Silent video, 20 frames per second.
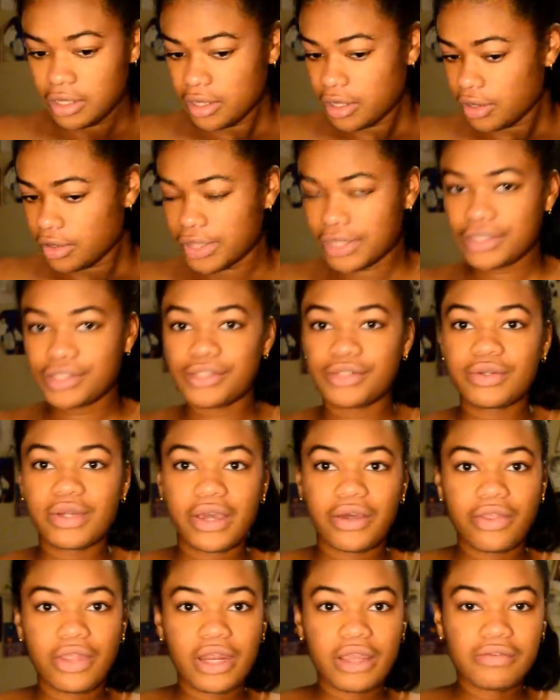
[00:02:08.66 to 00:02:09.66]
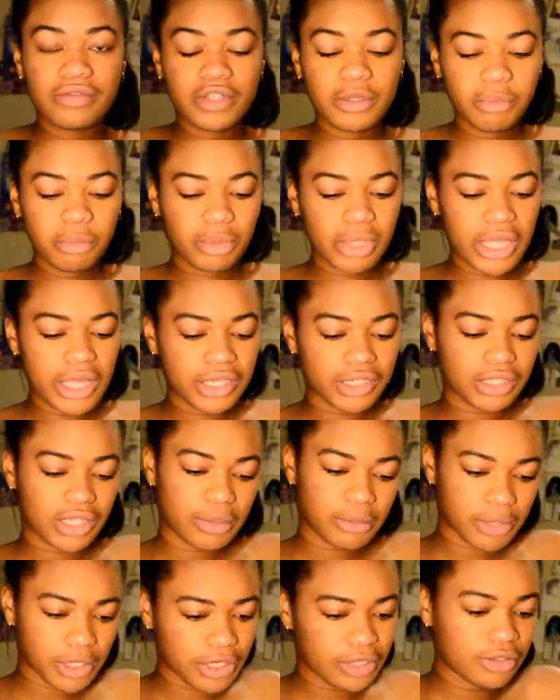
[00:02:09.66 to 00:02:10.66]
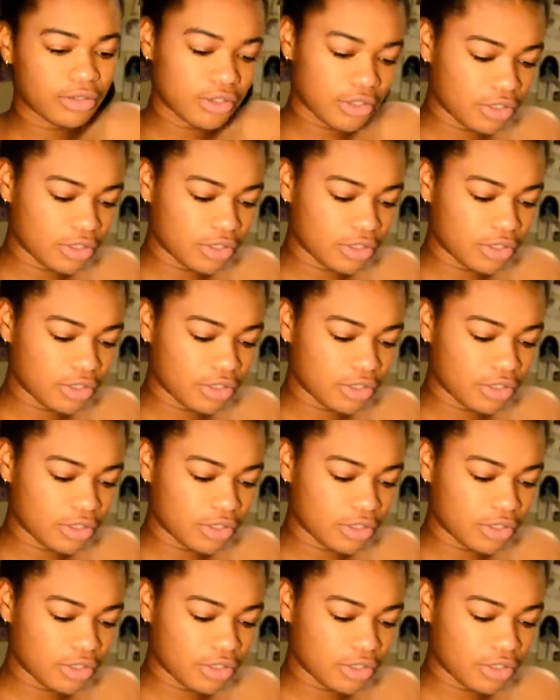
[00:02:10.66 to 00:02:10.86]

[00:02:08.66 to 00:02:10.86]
Okay, so now that I've done blush, I'm gonna.